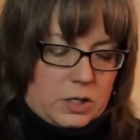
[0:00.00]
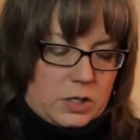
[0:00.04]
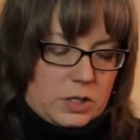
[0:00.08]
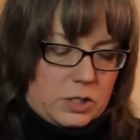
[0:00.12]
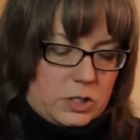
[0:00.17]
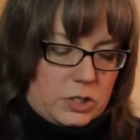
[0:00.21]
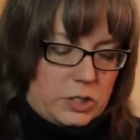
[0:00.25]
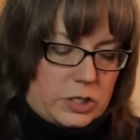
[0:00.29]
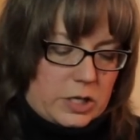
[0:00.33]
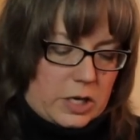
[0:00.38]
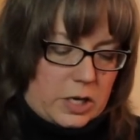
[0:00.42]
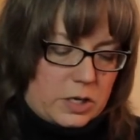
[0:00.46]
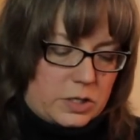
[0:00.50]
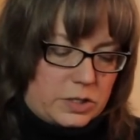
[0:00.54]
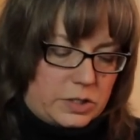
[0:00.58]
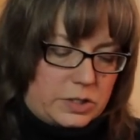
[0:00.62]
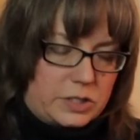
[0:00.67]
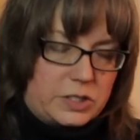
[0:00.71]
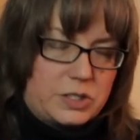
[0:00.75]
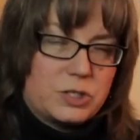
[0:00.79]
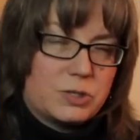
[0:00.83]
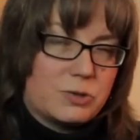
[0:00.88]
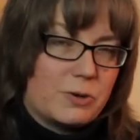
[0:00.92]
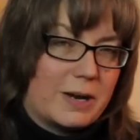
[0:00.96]
just
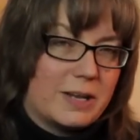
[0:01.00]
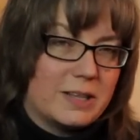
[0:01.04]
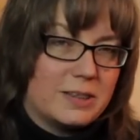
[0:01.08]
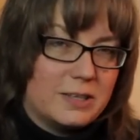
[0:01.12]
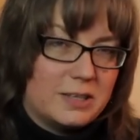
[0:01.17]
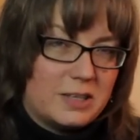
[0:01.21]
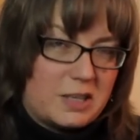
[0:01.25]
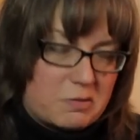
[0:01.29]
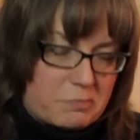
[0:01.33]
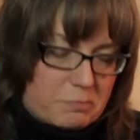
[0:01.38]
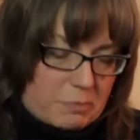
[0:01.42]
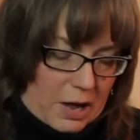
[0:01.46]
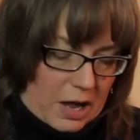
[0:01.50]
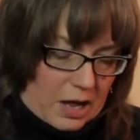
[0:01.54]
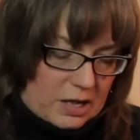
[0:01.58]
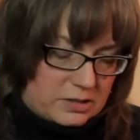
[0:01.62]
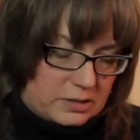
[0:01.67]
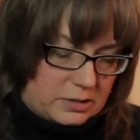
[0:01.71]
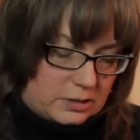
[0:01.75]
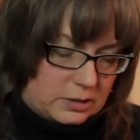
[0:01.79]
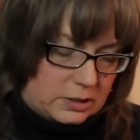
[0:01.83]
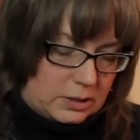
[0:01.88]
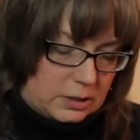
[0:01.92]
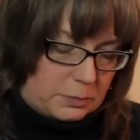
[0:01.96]
to strengthen that bond
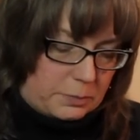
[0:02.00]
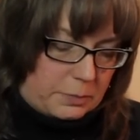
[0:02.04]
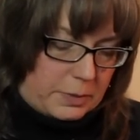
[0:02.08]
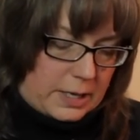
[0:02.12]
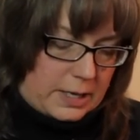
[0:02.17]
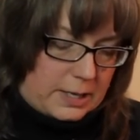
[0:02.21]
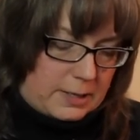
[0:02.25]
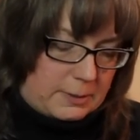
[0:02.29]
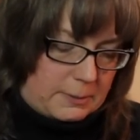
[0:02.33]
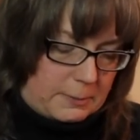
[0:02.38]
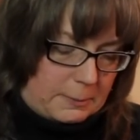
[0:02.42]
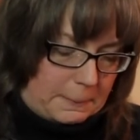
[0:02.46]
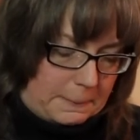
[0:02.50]
a little bit.